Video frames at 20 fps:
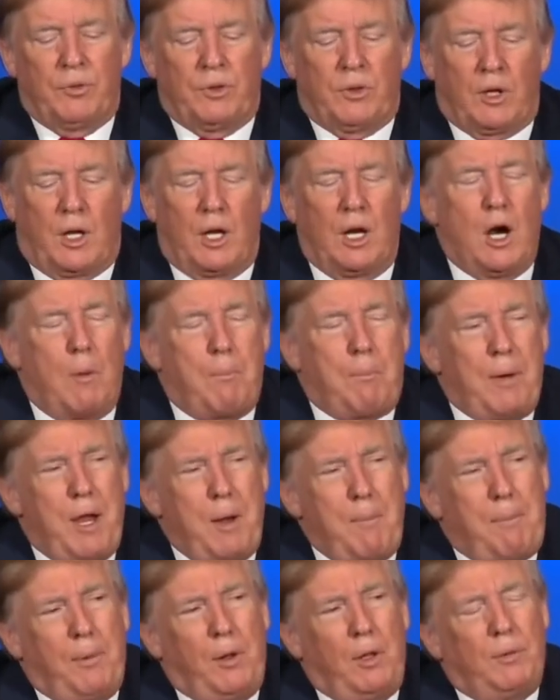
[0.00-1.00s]
You know,
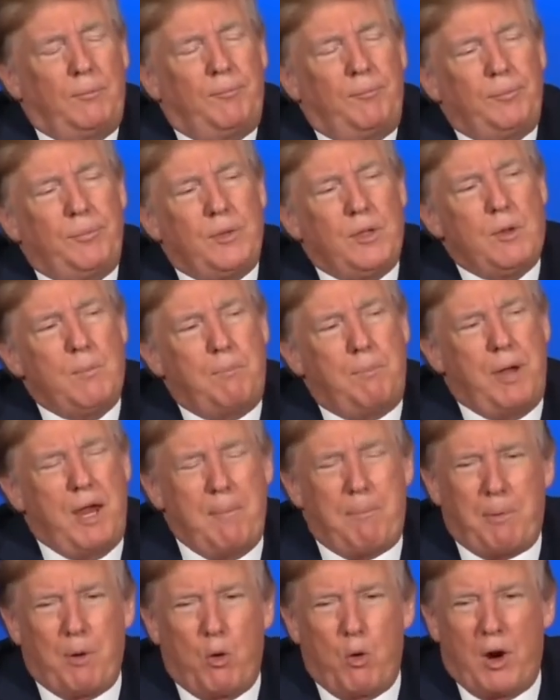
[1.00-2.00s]

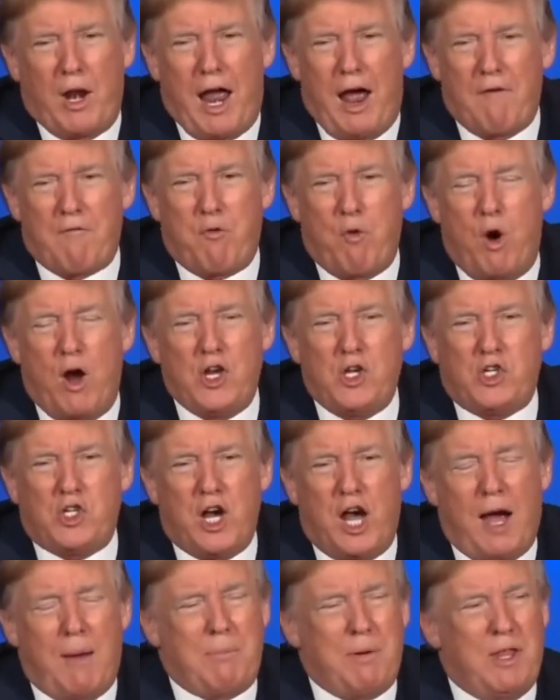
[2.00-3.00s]
people would have one
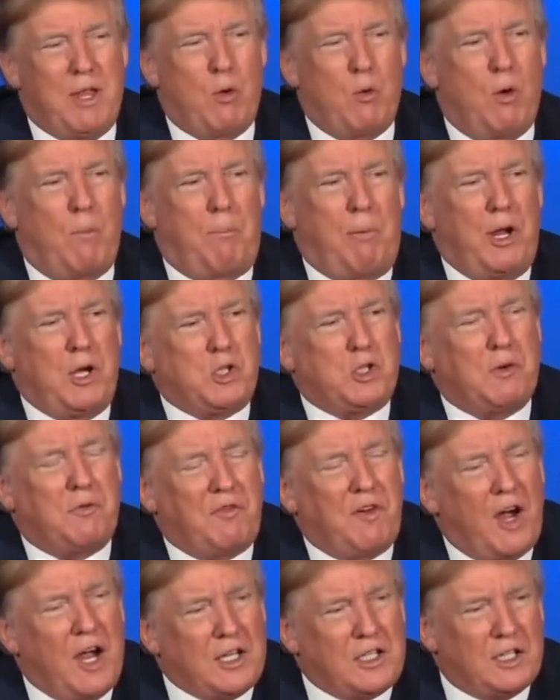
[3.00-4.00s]
job and they were
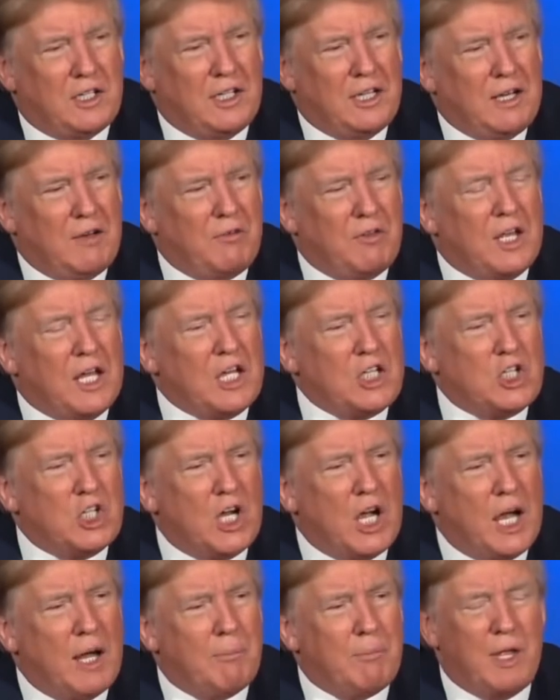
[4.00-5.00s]
petrified to leave that
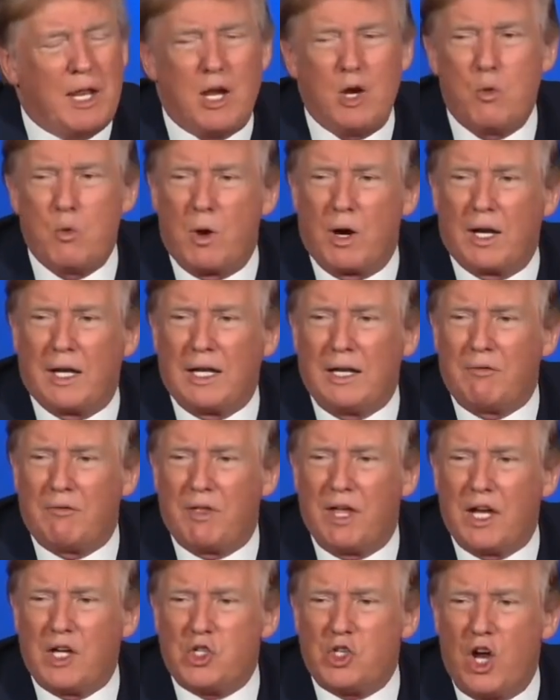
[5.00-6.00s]
job. They didn't want to leave
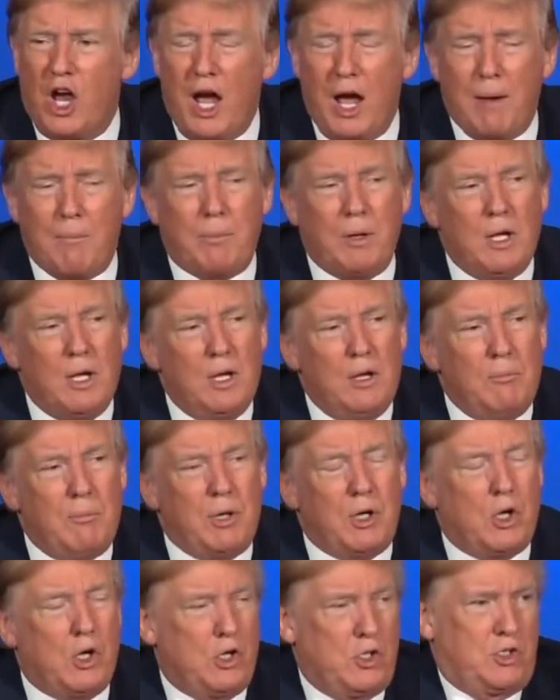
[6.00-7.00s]
that job,
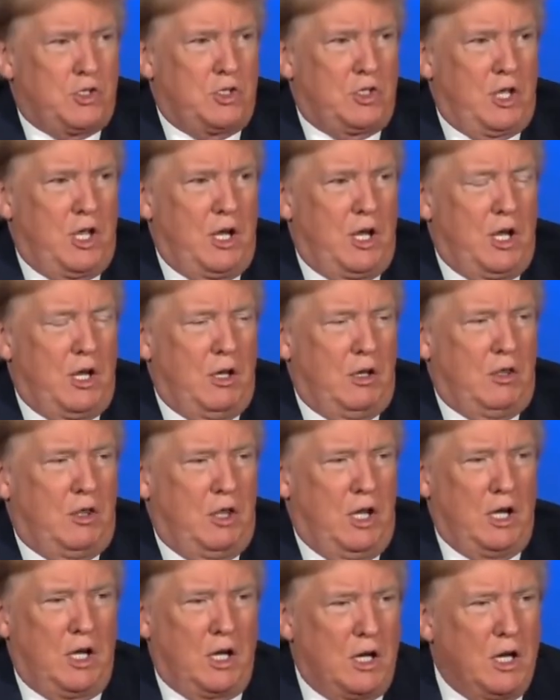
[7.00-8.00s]
because they didn't
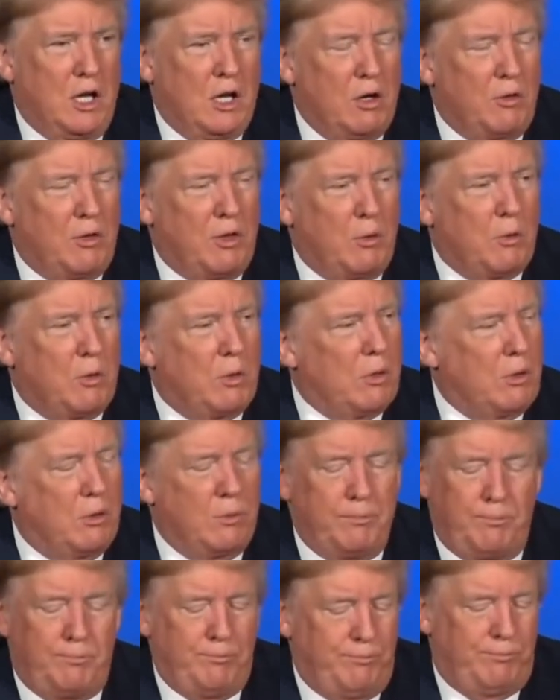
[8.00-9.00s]
think, you know, they were,
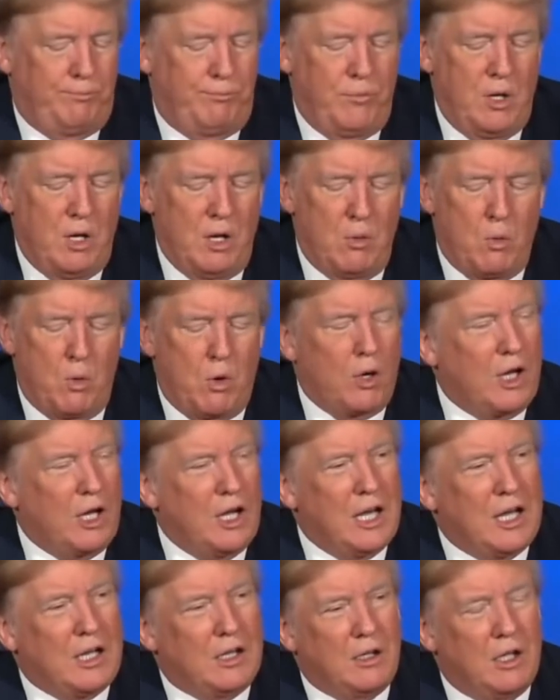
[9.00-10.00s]
you know,
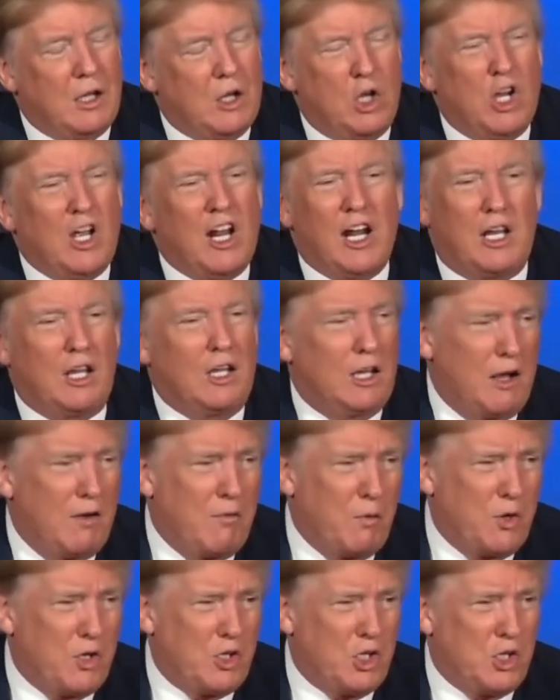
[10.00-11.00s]
working at things. You got to
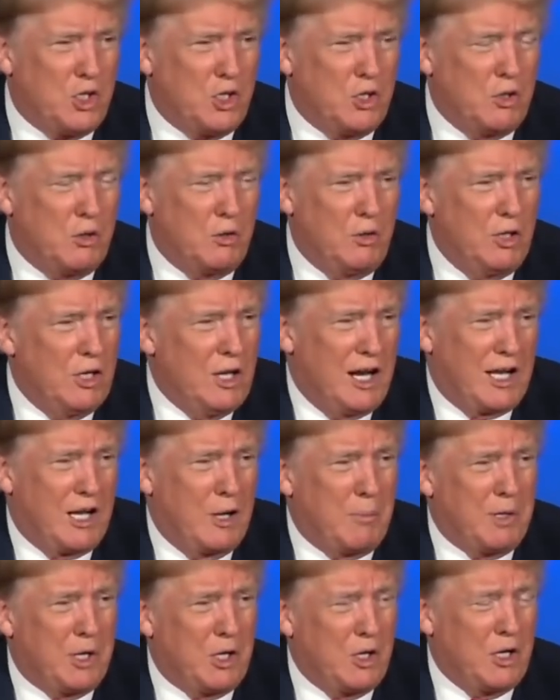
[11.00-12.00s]
love what you do. You're not going
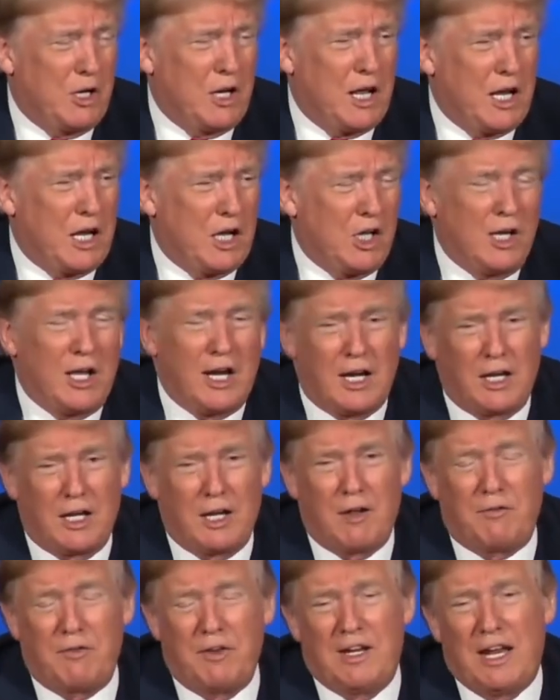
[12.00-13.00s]
to be good at it. You got to
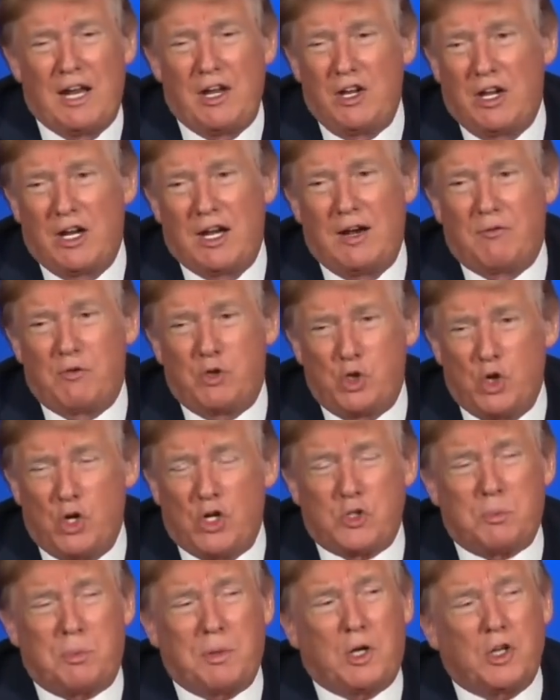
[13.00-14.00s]
love it. Now you're going to have
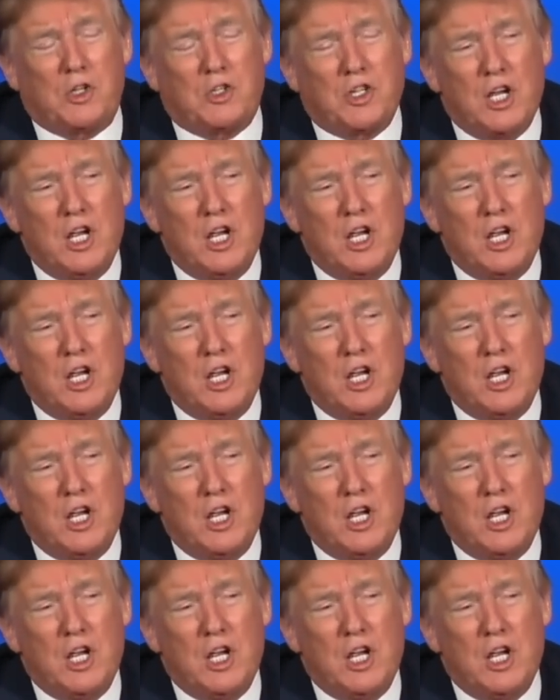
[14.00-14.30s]
choice because